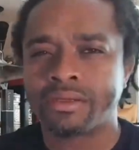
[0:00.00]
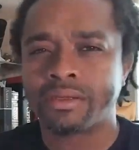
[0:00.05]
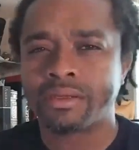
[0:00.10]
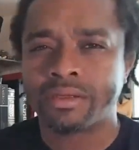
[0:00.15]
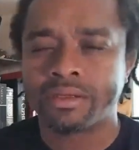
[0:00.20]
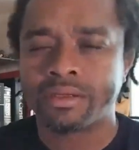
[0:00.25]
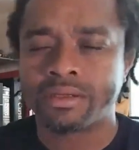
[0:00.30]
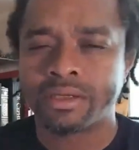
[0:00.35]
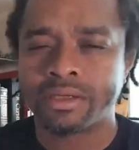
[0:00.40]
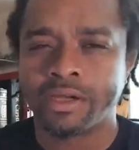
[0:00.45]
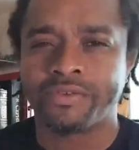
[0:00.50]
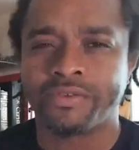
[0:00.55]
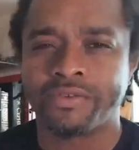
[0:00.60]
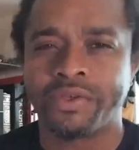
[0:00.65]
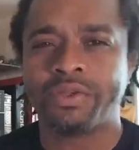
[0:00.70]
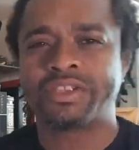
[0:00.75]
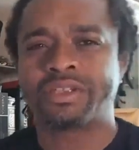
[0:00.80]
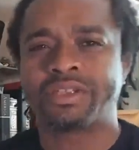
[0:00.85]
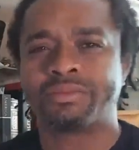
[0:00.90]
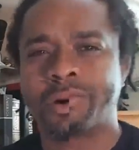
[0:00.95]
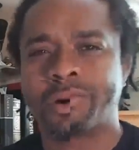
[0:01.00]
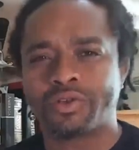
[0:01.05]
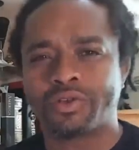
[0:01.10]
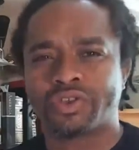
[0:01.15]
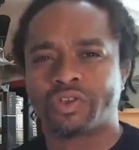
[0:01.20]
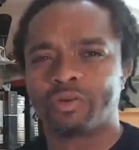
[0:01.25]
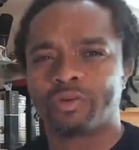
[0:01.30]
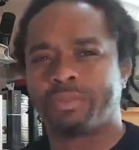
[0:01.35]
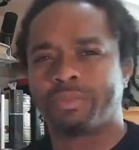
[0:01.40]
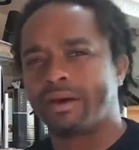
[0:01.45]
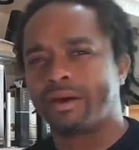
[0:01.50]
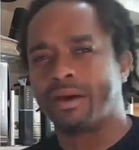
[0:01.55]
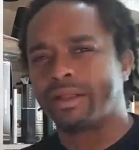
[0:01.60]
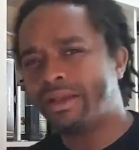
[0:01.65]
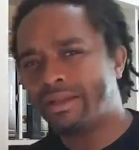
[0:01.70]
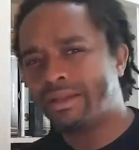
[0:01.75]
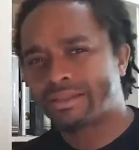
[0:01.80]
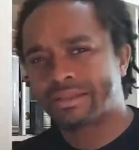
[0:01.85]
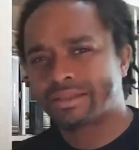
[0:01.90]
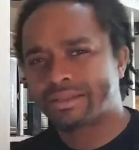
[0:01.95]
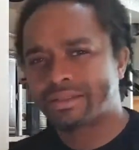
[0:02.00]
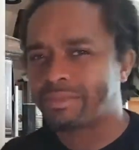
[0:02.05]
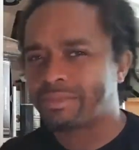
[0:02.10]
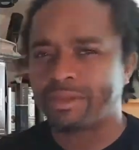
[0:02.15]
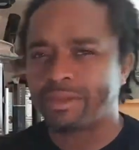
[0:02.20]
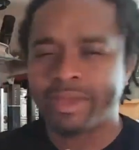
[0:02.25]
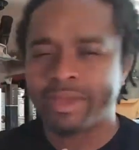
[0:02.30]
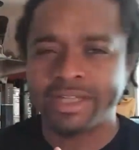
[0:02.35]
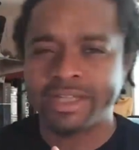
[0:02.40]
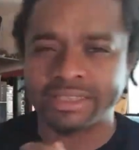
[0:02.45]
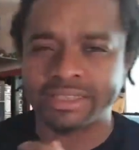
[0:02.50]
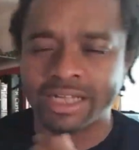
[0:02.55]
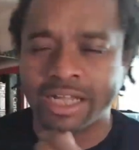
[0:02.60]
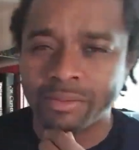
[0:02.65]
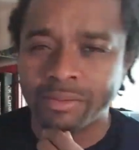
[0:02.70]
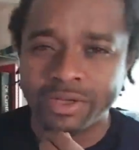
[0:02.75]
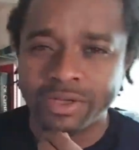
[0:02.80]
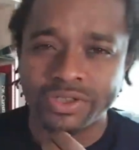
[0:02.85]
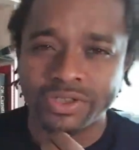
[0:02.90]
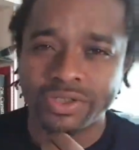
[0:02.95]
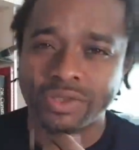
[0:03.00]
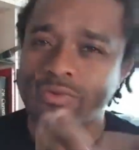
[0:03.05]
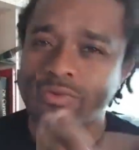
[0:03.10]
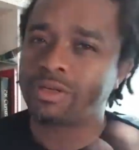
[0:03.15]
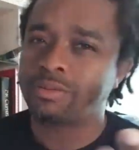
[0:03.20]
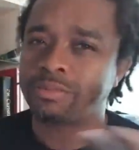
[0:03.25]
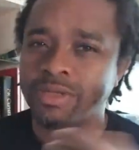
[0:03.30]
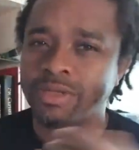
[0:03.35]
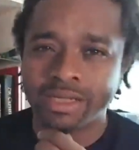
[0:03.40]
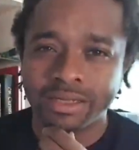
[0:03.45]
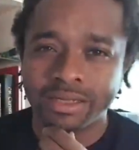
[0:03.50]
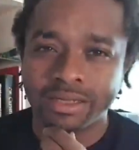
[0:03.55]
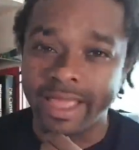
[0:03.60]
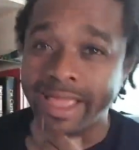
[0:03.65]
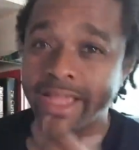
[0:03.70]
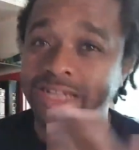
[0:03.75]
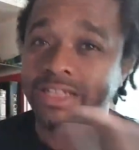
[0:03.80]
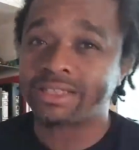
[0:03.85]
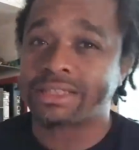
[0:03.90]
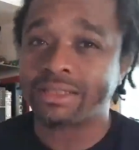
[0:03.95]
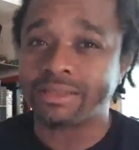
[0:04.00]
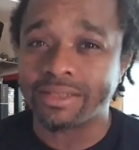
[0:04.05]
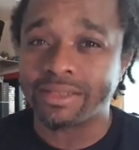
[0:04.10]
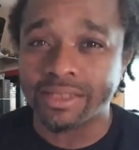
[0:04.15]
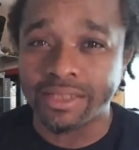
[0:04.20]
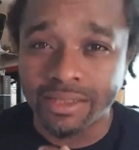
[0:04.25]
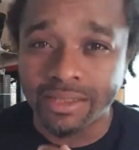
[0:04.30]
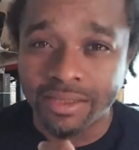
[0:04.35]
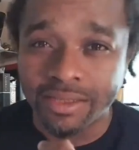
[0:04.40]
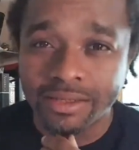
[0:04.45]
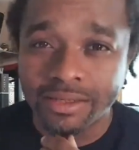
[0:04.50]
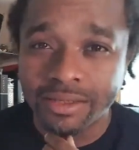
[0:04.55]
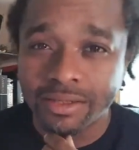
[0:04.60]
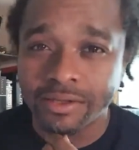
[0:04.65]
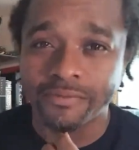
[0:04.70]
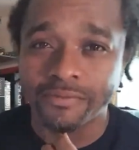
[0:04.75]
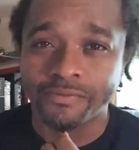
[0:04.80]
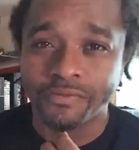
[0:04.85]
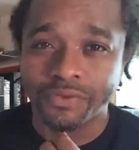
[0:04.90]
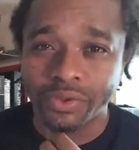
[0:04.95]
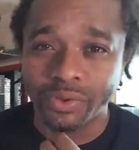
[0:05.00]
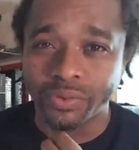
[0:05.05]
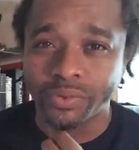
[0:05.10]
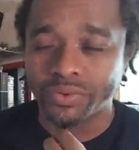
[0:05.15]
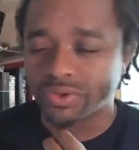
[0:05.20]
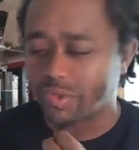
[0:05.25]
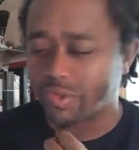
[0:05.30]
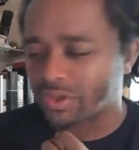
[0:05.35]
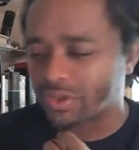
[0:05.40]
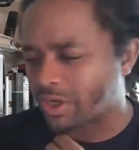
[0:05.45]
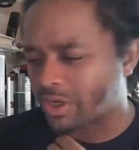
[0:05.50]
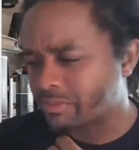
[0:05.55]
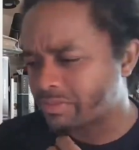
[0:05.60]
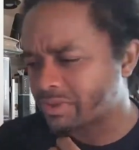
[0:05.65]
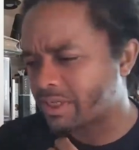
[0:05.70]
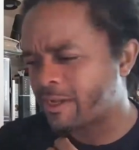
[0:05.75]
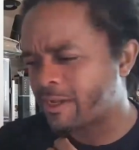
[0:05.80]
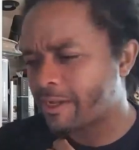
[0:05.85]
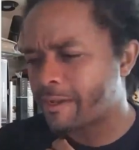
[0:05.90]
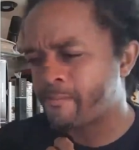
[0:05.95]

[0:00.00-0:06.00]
if you this emotional about us, I mean, imagine how much you would have been anciently confused. You know what I'm saying?